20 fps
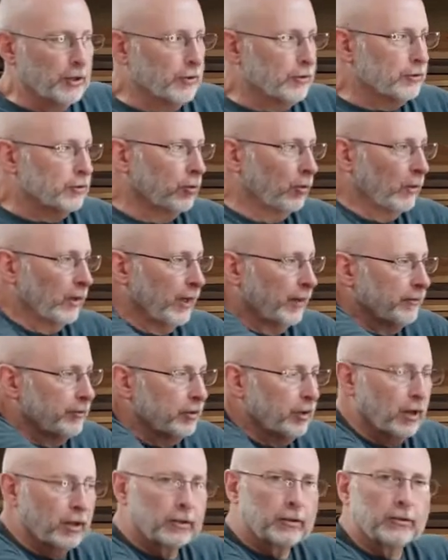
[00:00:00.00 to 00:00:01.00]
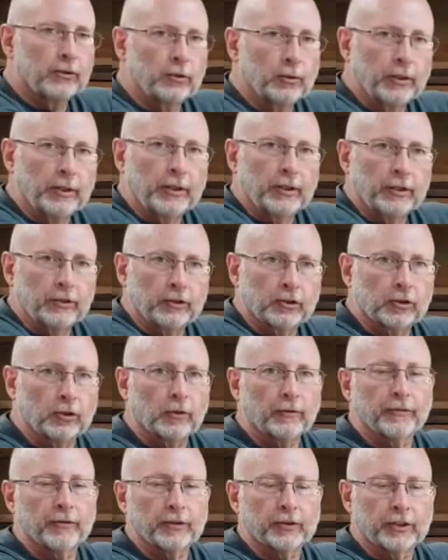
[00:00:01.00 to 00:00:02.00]
so when I'm done doing the
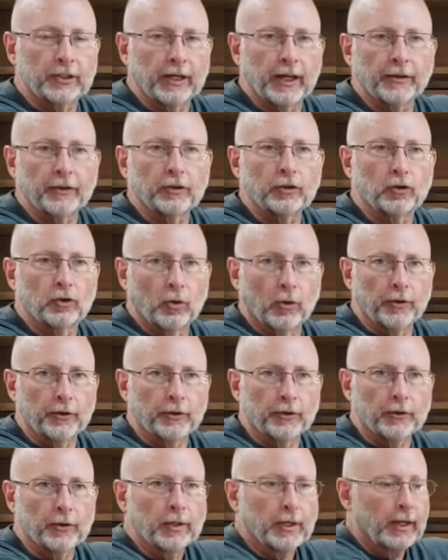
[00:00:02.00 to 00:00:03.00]
surfacing on the joiner,